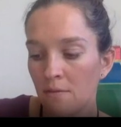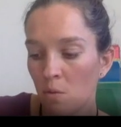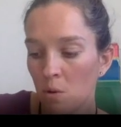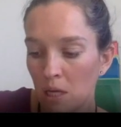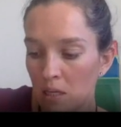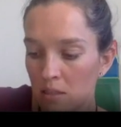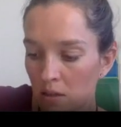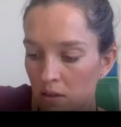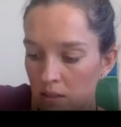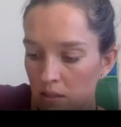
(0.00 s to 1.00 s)
40.
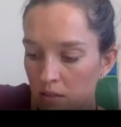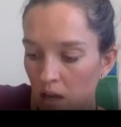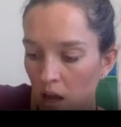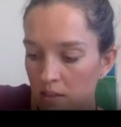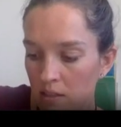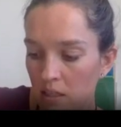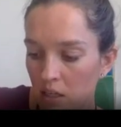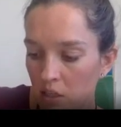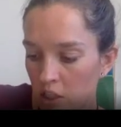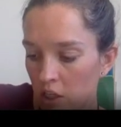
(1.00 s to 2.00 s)
So this is causing an
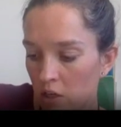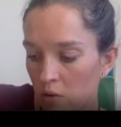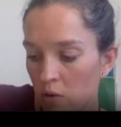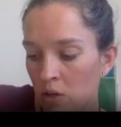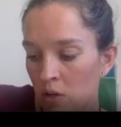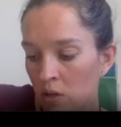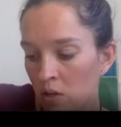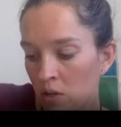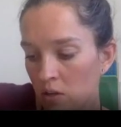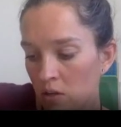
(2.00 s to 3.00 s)
issue,
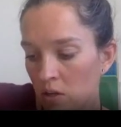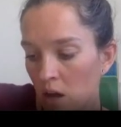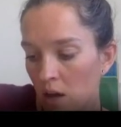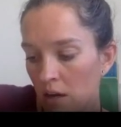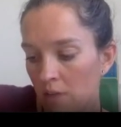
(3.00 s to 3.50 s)
not a